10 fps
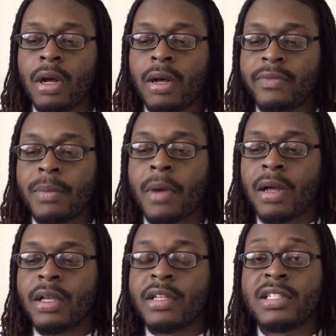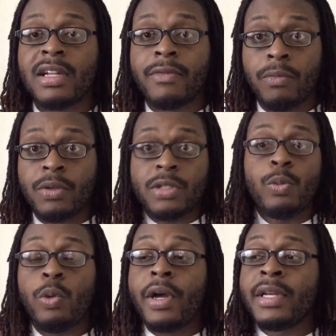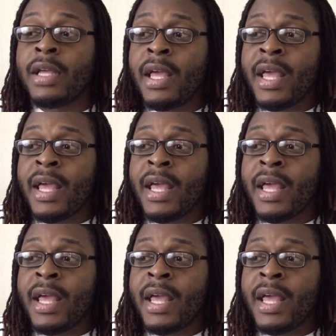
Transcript: of the manga and stuff, which is One.